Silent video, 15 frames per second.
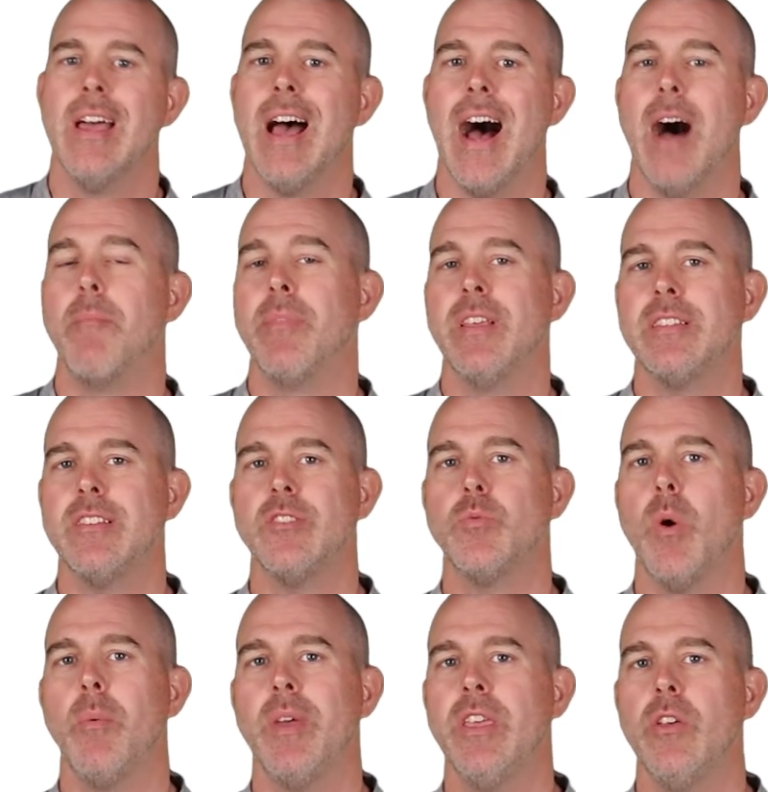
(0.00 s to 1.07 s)
Uh, this is
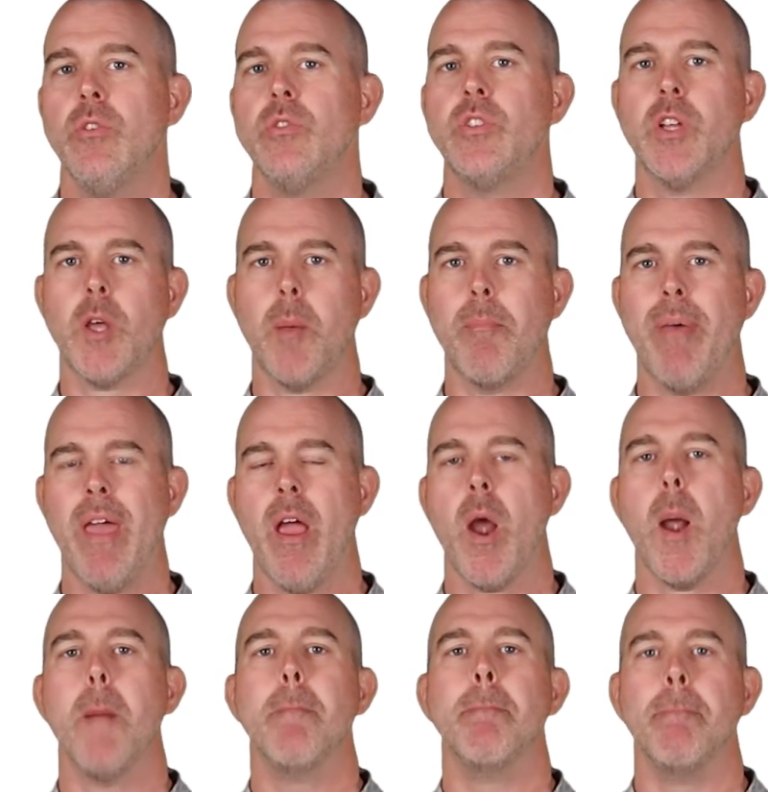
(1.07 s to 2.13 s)
what we use to
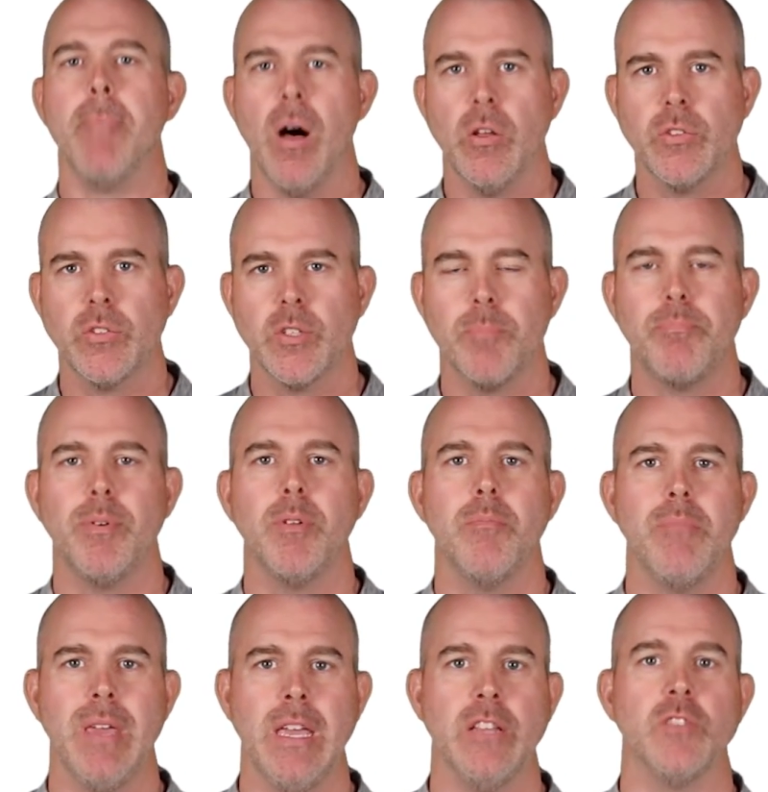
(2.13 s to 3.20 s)
compare multiple
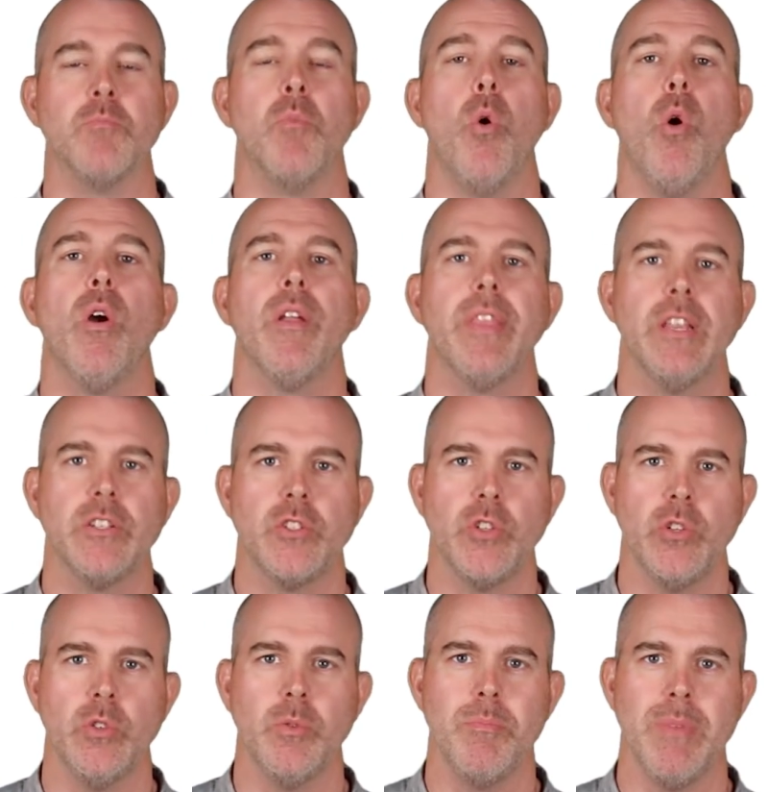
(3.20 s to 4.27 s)
means, more than
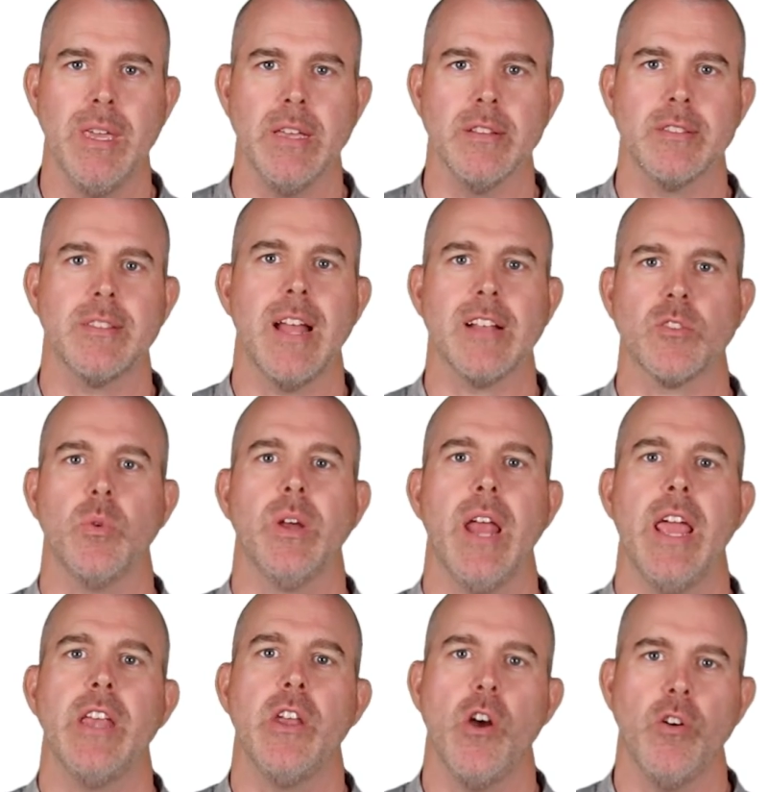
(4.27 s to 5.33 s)
two means. That's what
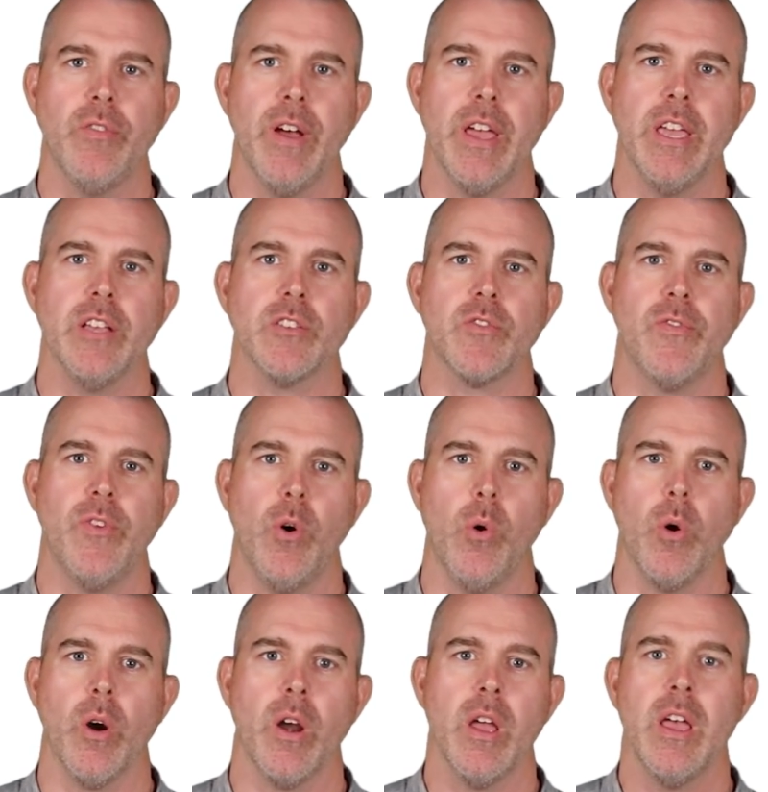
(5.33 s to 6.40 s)
ANOVA is
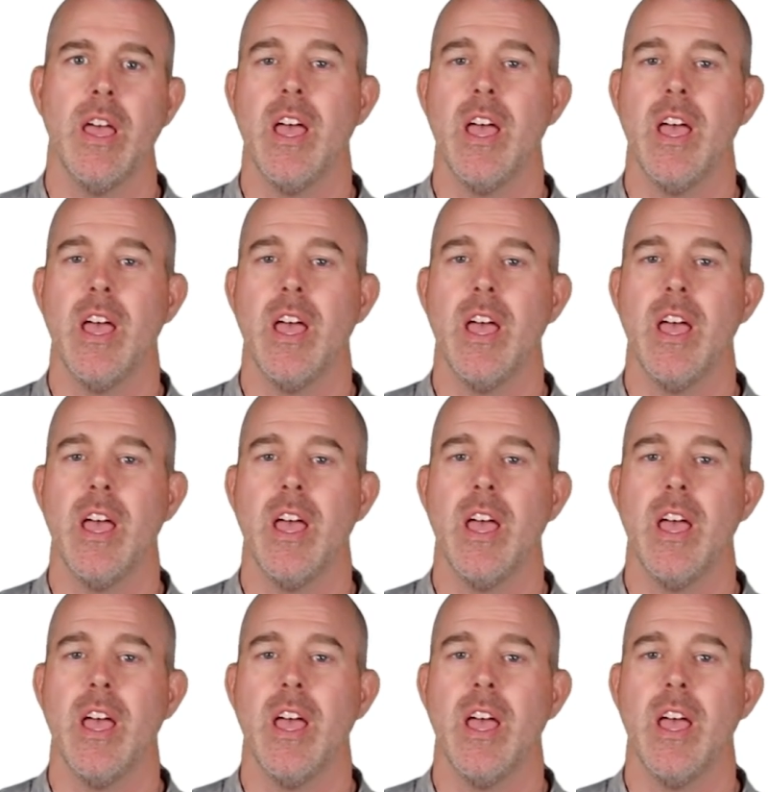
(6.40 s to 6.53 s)
for.